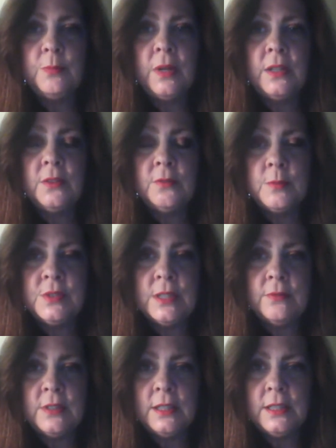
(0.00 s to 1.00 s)
month from
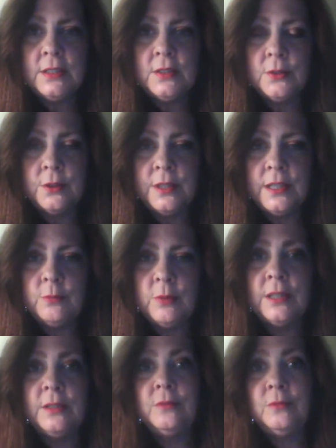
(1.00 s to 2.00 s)
7 to 8:30
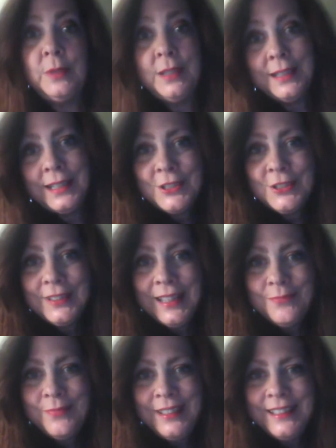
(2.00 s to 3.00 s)
when we can actually
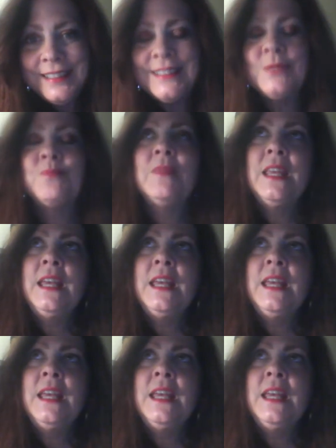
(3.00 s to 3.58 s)
have meetings.